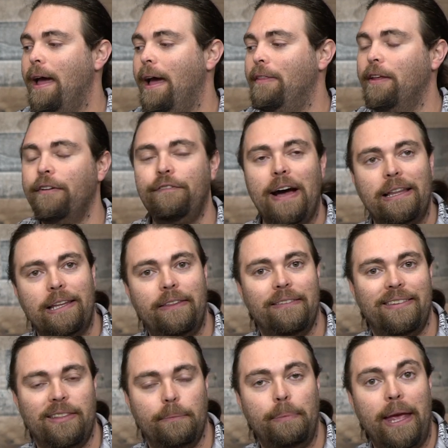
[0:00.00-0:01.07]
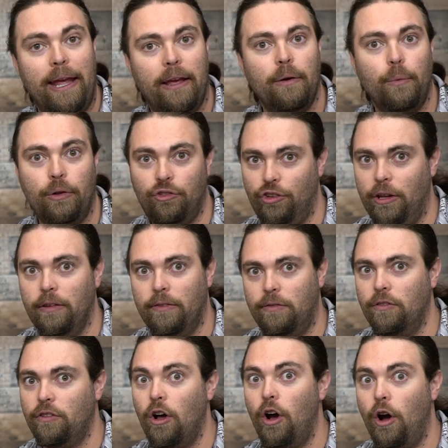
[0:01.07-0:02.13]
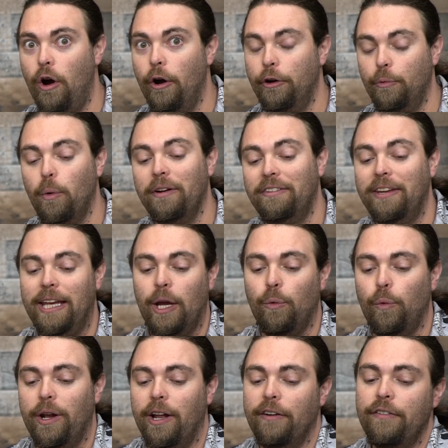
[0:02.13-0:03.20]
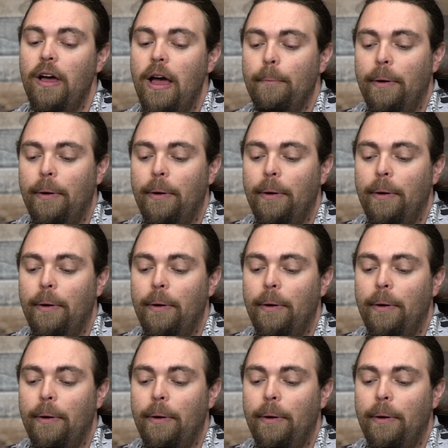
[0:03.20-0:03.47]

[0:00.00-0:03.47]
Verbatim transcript: And then finally, this is the pink, which is just a hard one to get rid of.